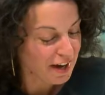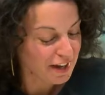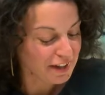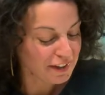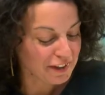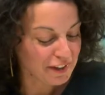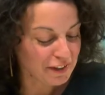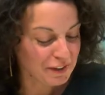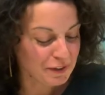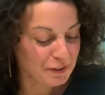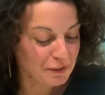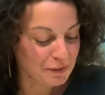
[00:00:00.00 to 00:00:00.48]

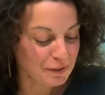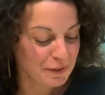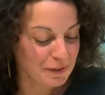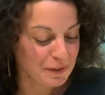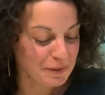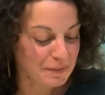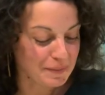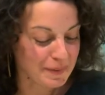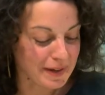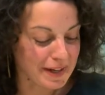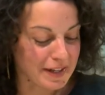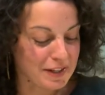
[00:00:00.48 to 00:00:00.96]
Thank you
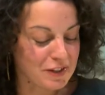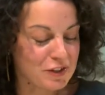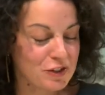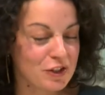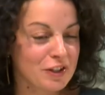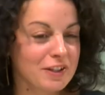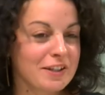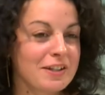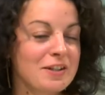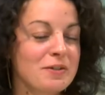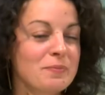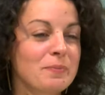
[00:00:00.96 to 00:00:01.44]
very much.
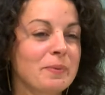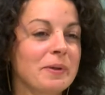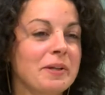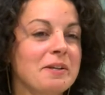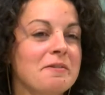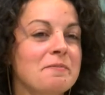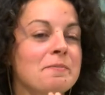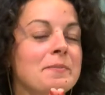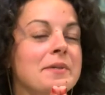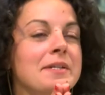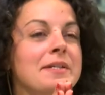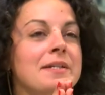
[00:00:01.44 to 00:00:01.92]
And this
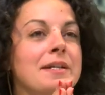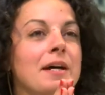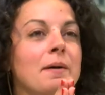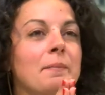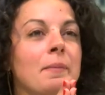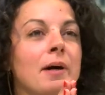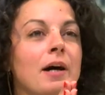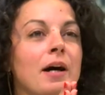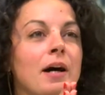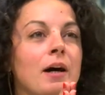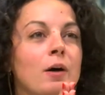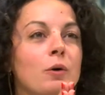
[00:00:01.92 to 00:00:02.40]
brings me
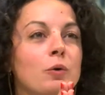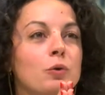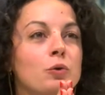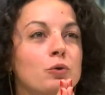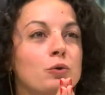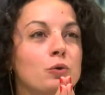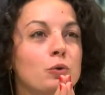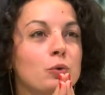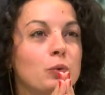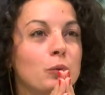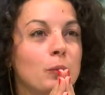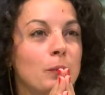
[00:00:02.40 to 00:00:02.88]
somehow
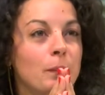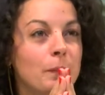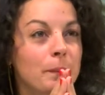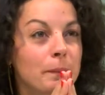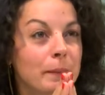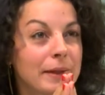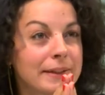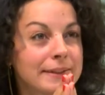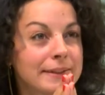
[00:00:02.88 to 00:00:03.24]
to my